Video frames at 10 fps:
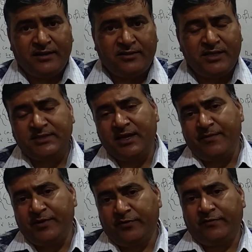This
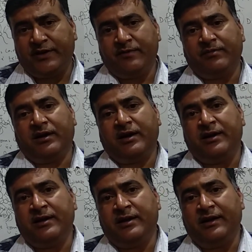gametophytic
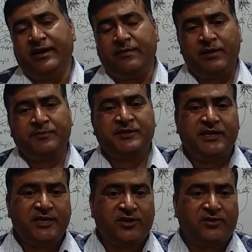plant develops
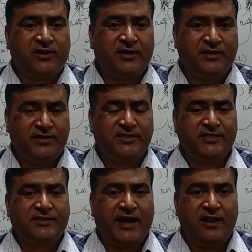later on. This
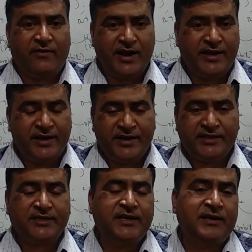is thylakoid in
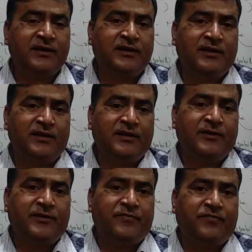nature.
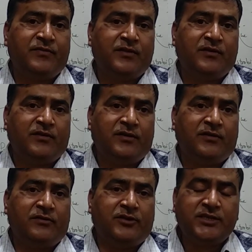
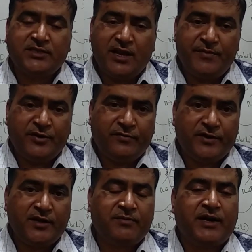This
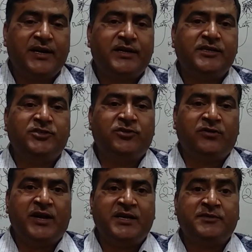gametophytic plant is
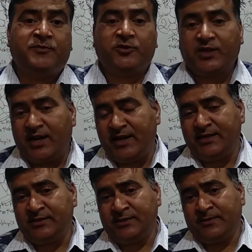known as
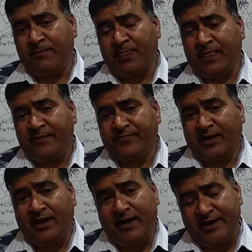prothallus.
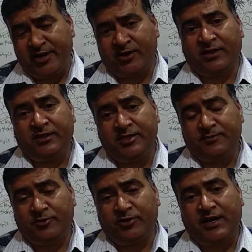Later on,
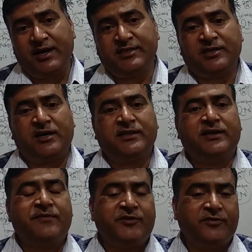this prothallus or the
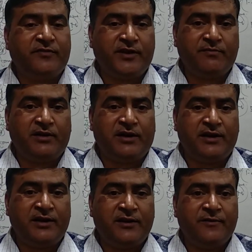gametophytic
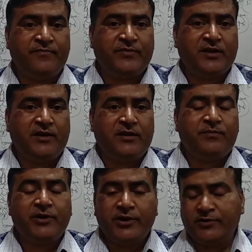plant
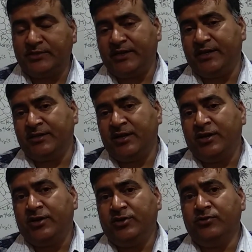produces
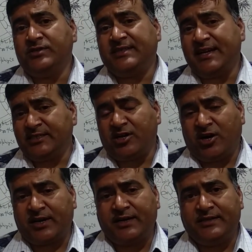two sex
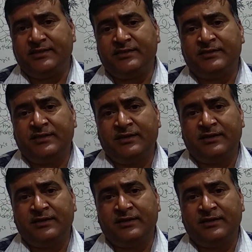organs,